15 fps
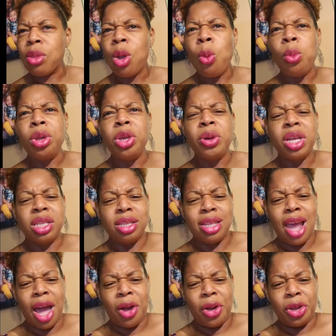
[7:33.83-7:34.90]
when you can
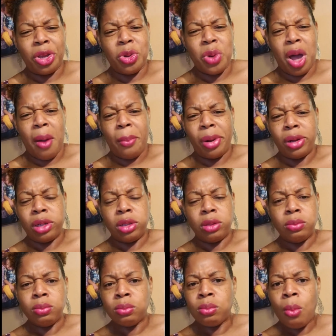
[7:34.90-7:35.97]
snack on cucumbers?
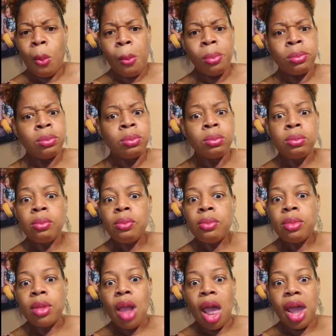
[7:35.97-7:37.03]

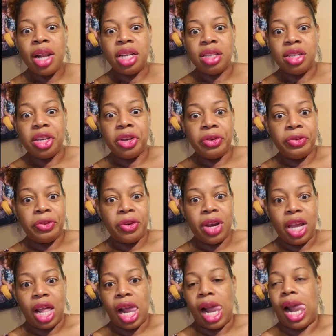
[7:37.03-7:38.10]
And it's
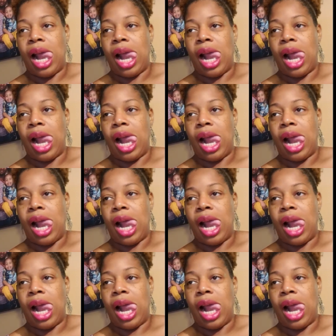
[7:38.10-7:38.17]
guilt-free.